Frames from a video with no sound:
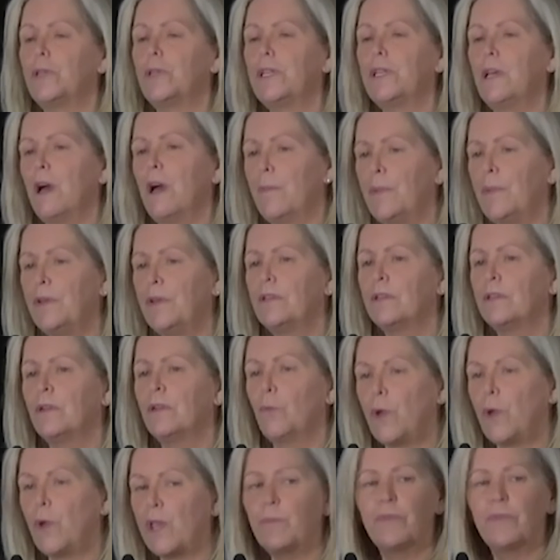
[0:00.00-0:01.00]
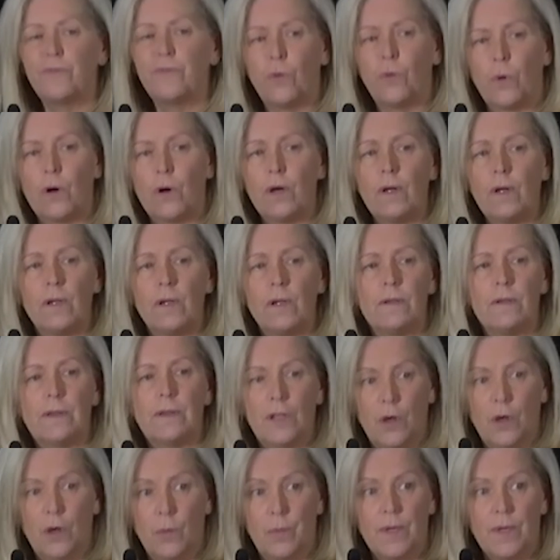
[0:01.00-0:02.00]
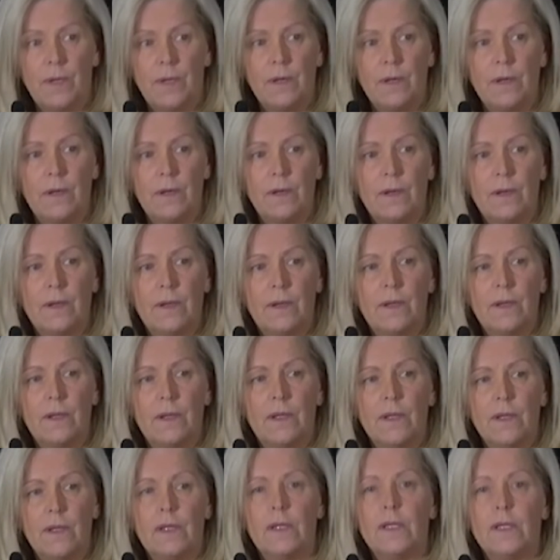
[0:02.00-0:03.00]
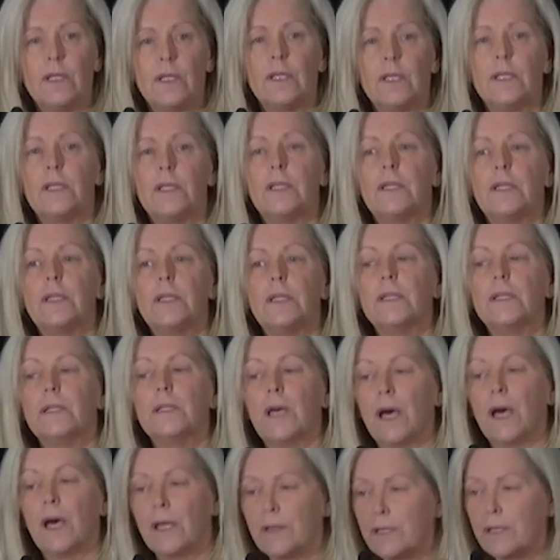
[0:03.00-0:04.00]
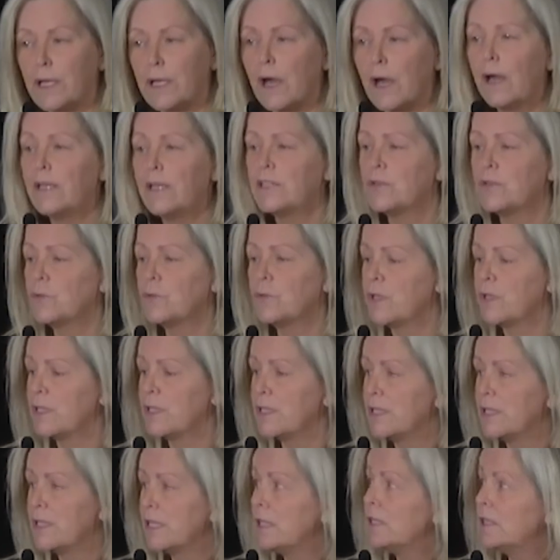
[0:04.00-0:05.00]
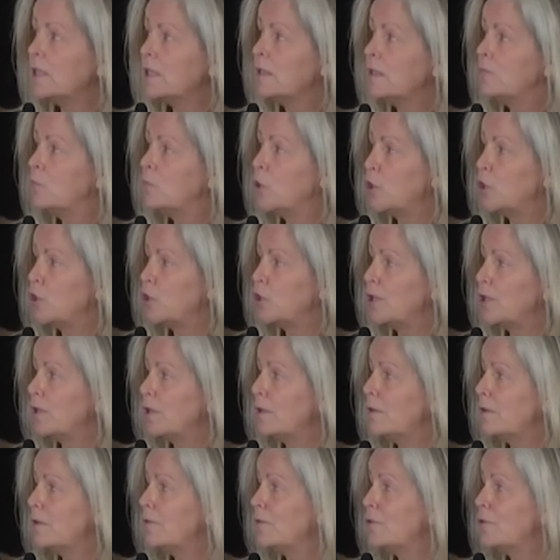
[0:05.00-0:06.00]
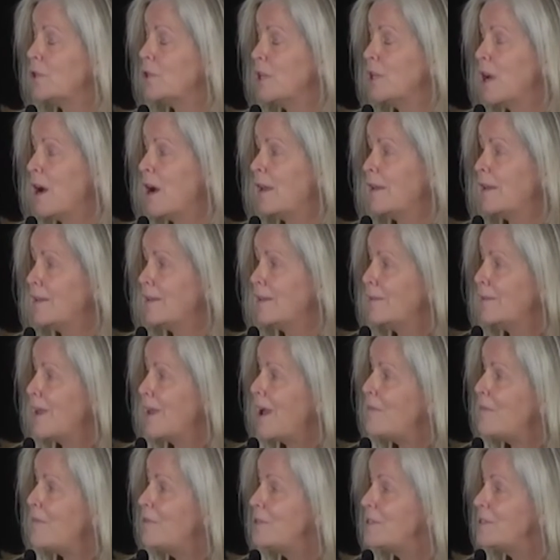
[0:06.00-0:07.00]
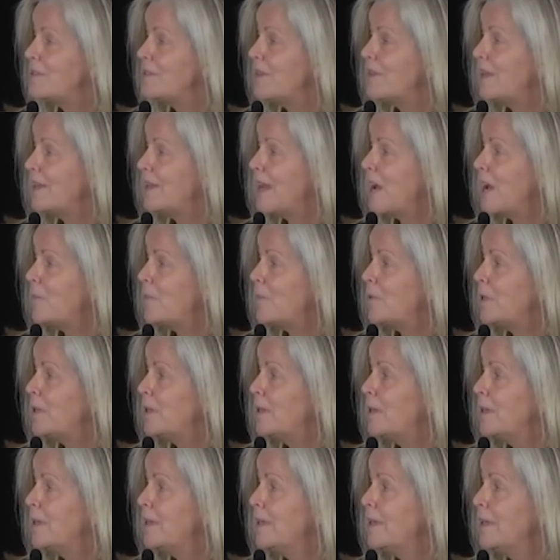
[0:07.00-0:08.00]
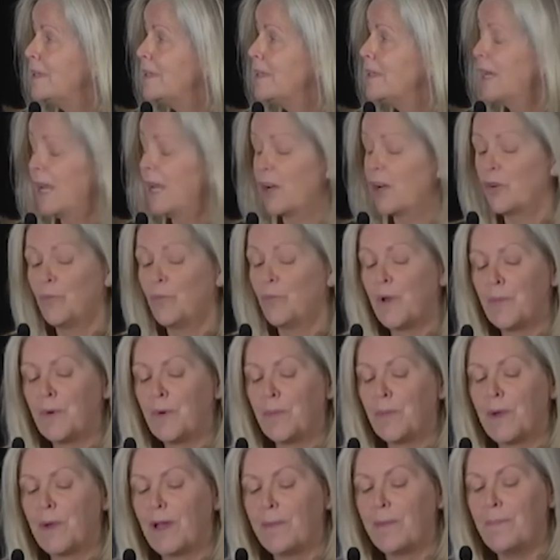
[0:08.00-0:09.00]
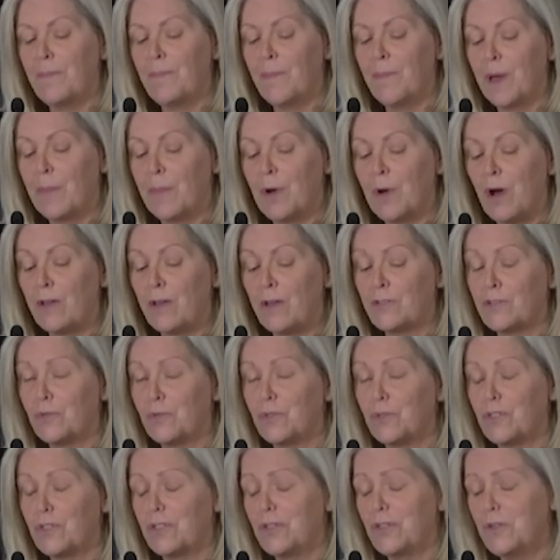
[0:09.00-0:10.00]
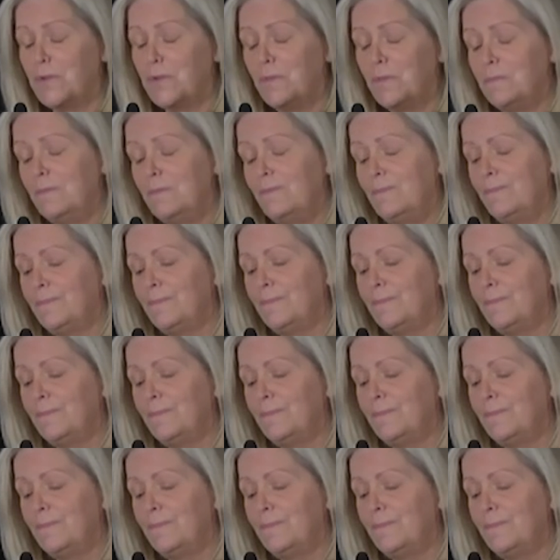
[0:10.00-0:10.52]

up until a week before the Open, the guys were still pushing to not have this event happen. I can remember my boss, who was new,